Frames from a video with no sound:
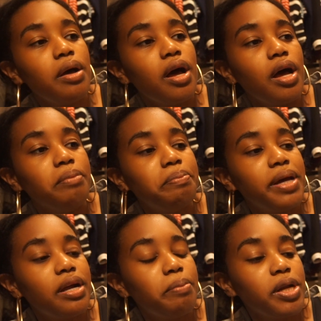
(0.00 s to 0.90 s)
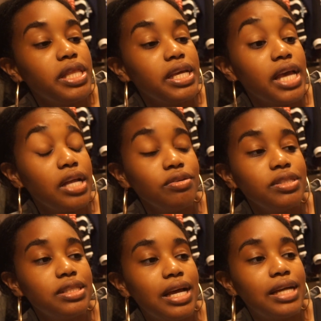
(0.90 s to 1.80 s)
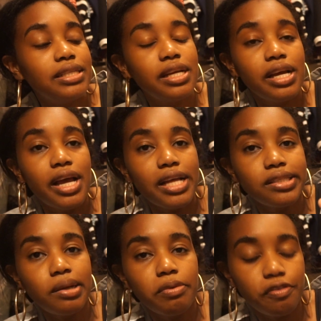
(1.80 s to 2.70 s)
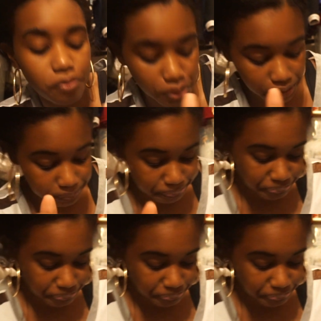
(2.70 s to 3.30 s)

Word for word: Um, birthday candle set. It has number four.